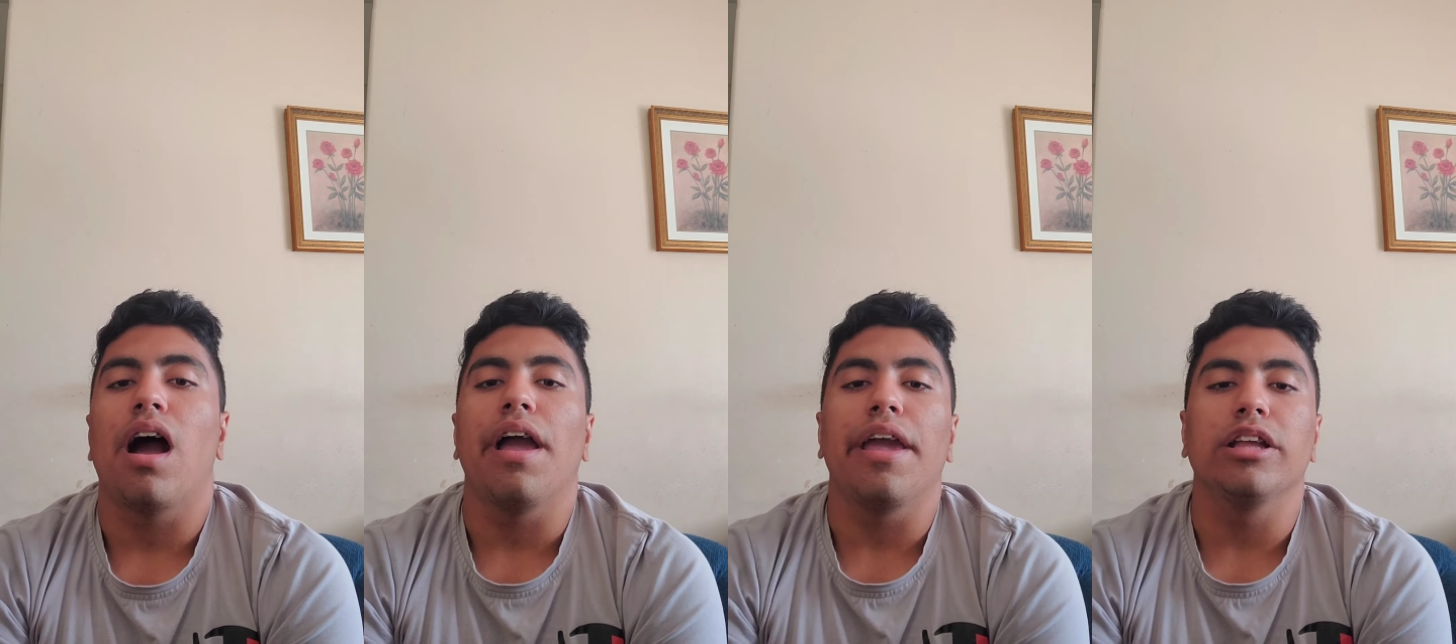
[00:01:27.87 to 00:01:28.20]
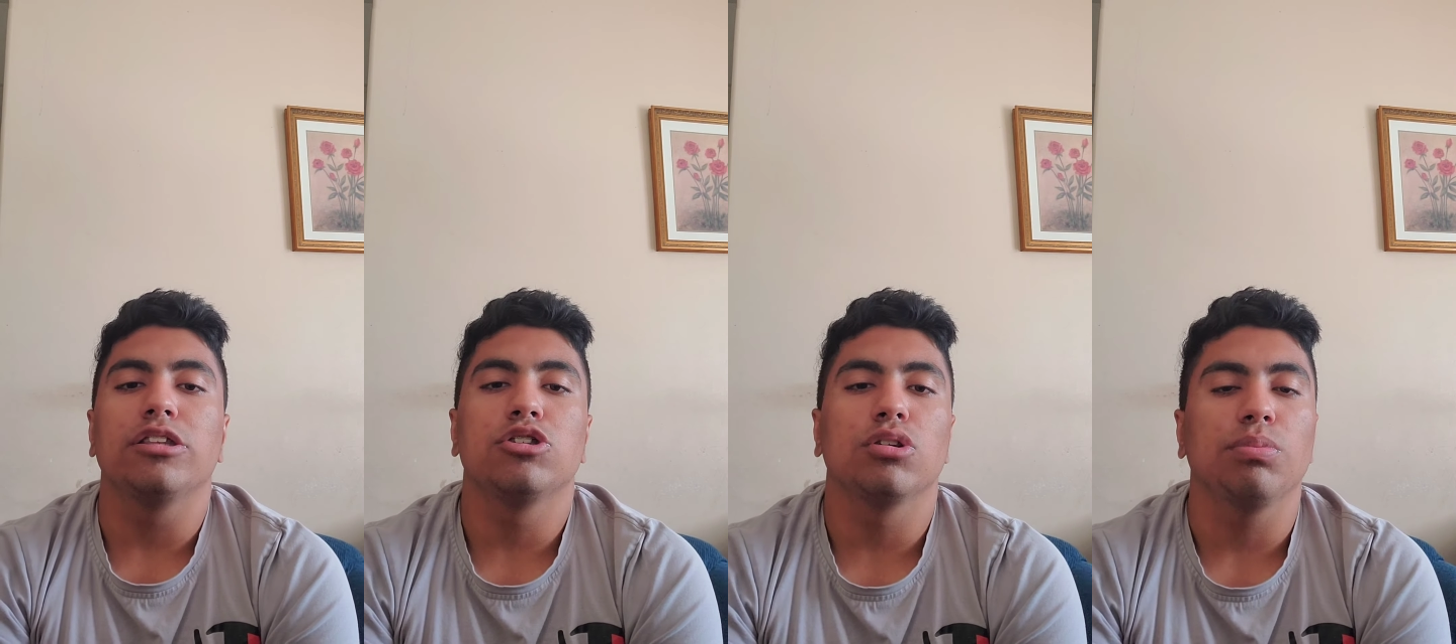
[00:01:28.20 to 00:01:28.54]

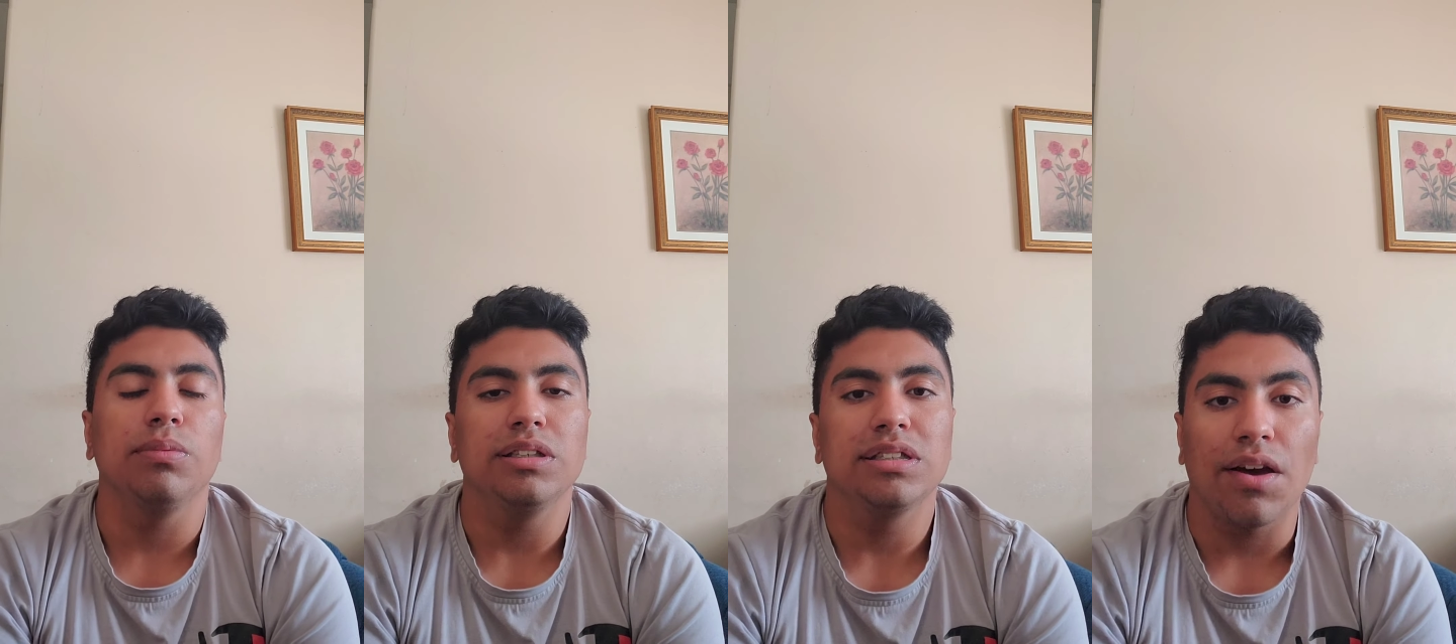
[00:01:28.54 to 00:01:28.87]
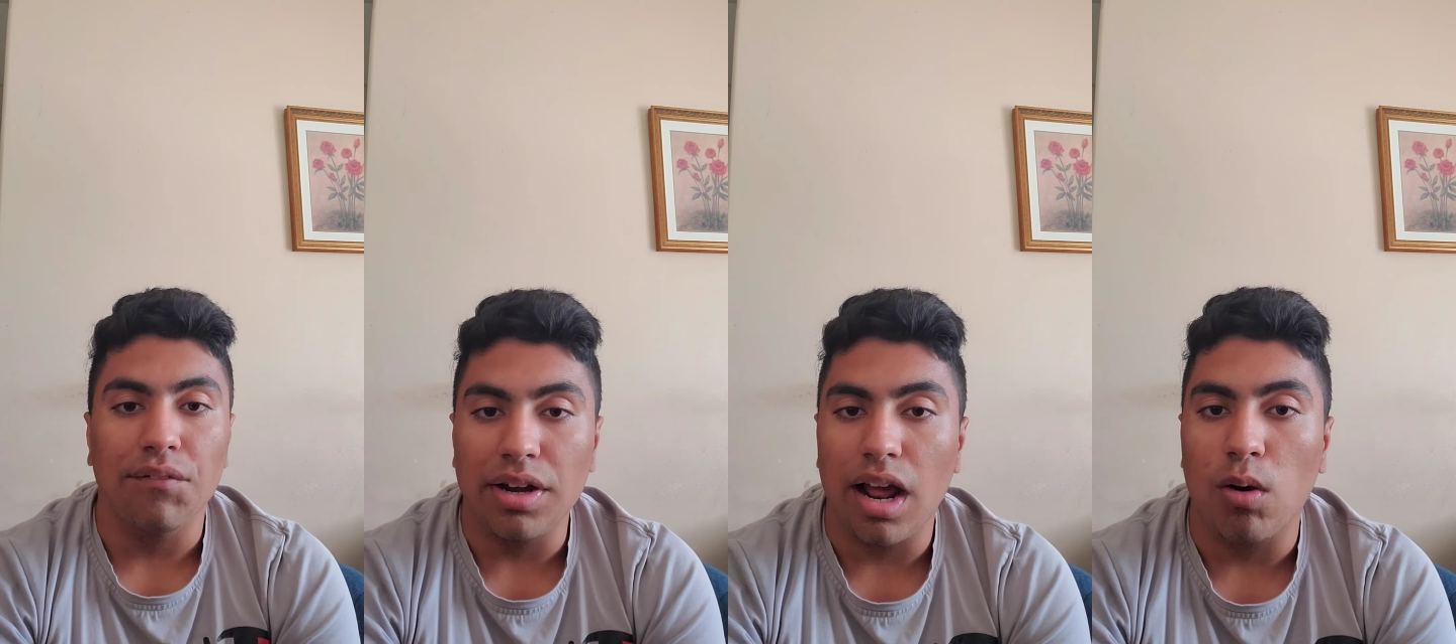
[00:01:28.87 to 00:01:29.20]
it took me
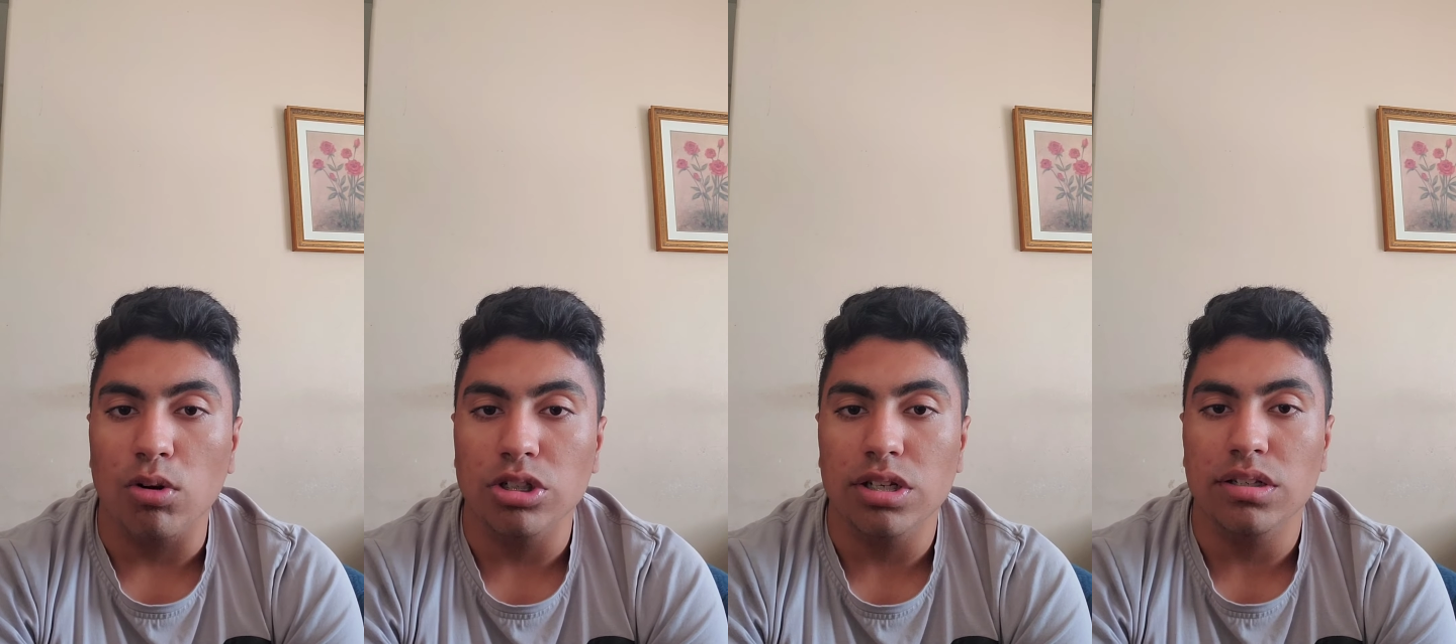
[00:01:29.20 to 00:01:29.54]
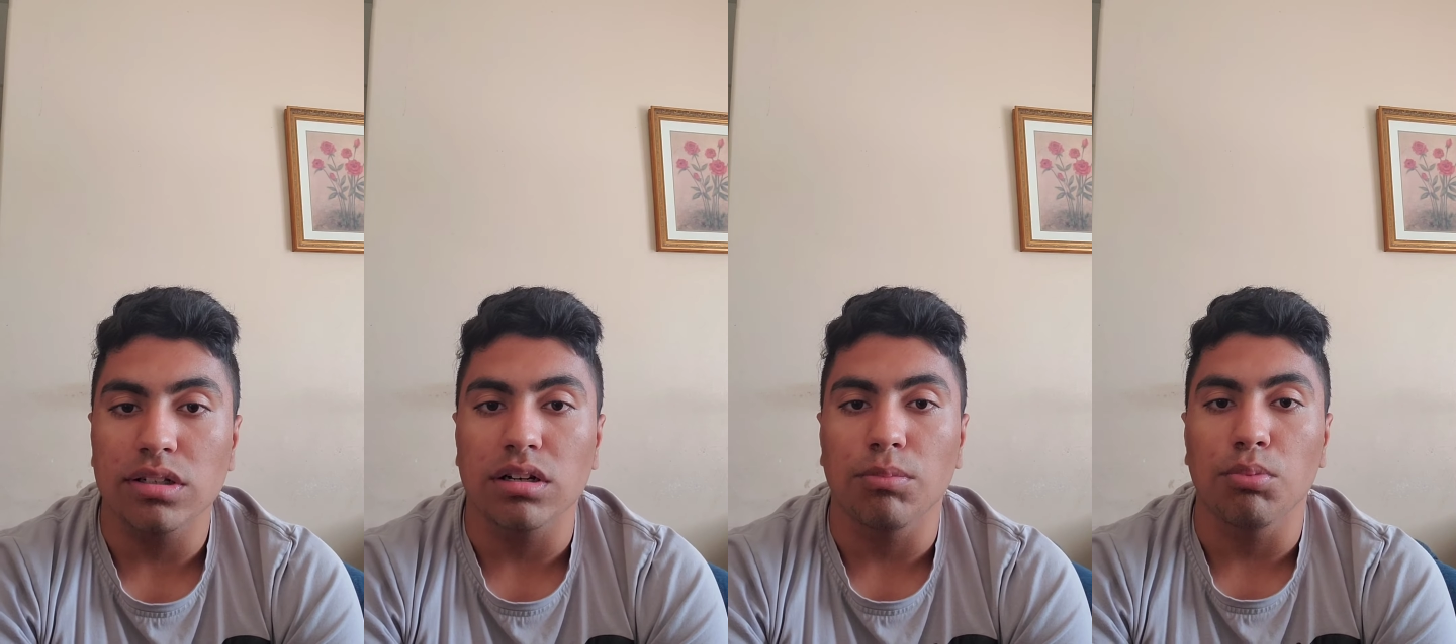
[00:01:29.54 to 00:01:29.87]
7 hours
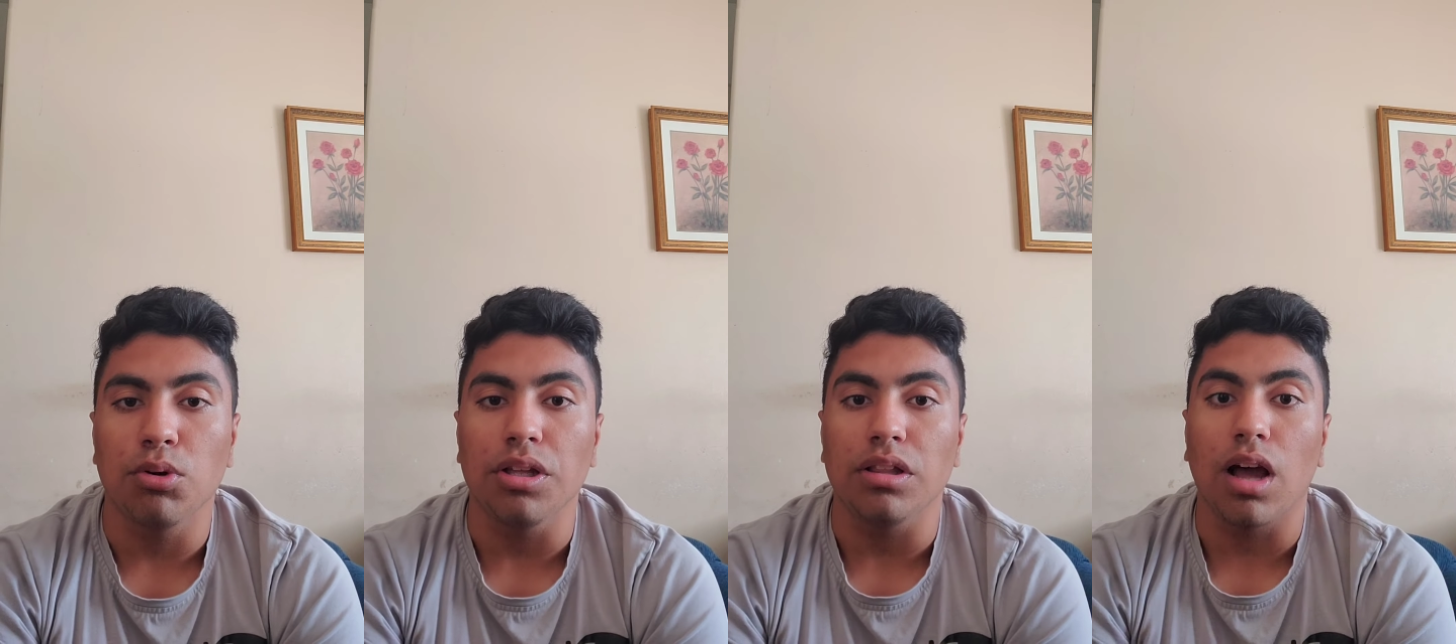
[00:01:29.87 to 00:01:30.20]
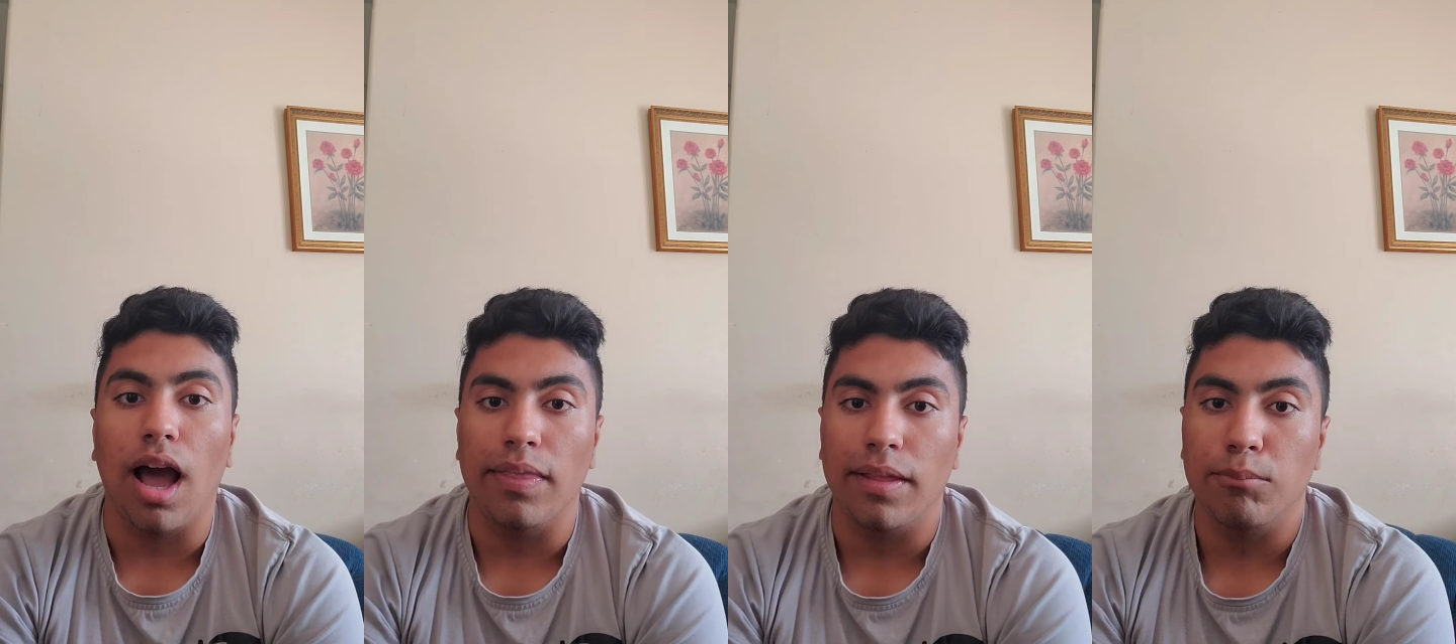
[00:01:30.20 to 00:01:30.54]
to complete the
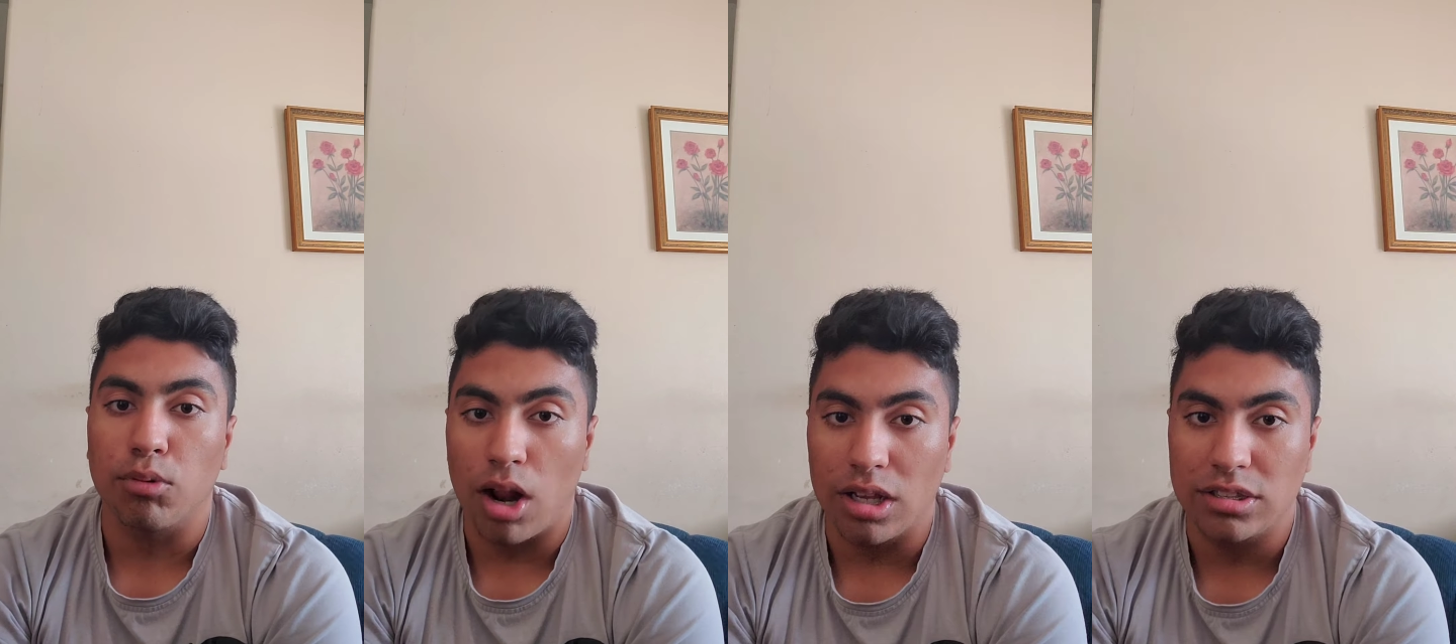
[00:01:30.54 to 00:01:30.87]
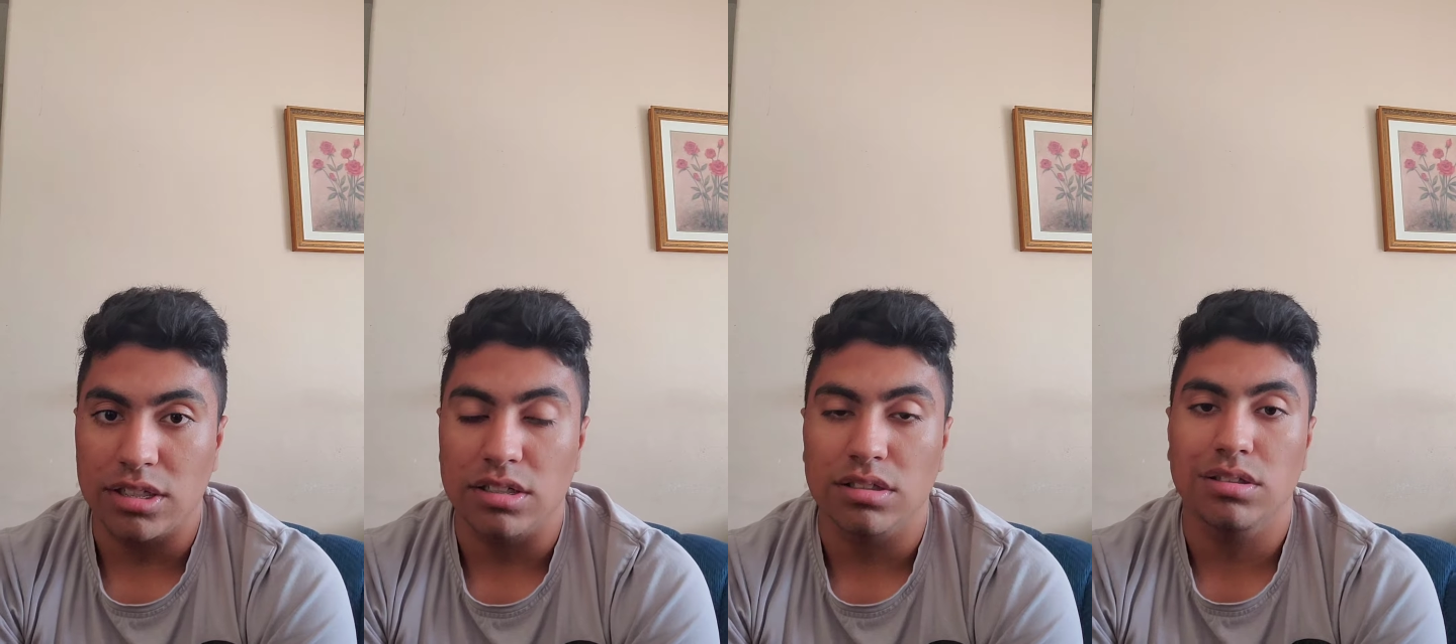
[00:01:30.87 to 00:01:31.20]
online
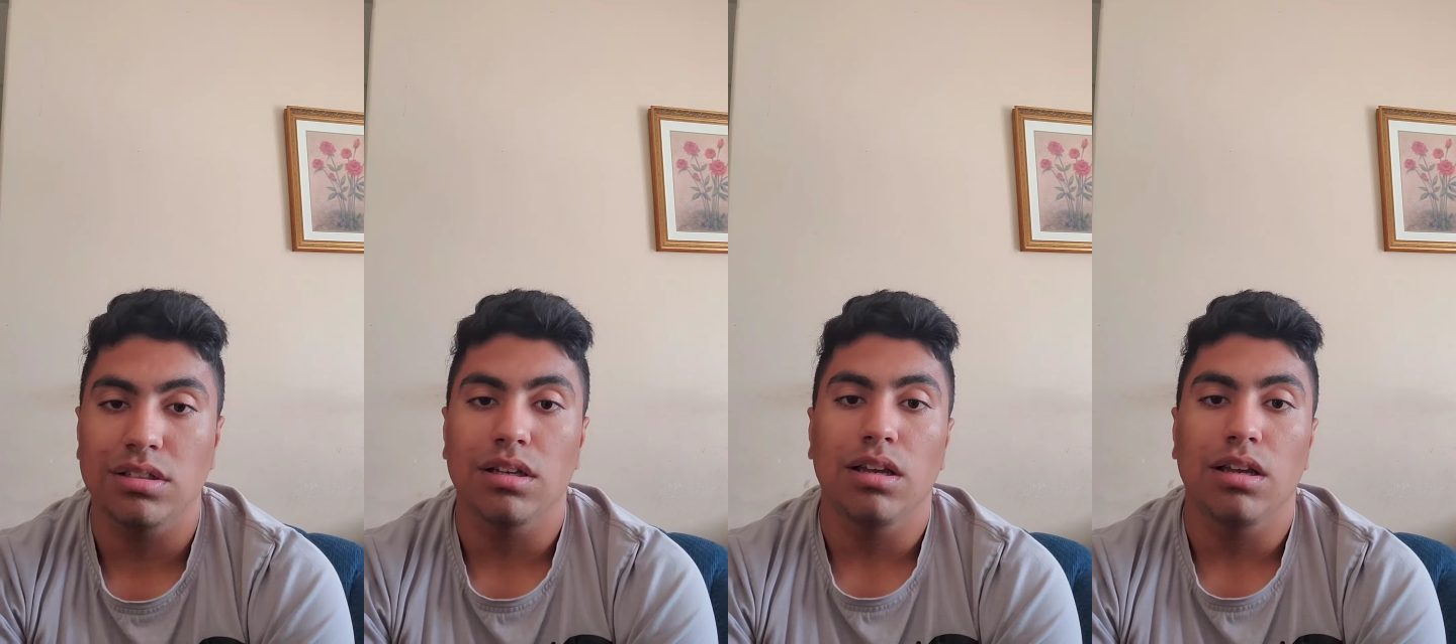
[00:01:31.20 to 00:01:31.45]
process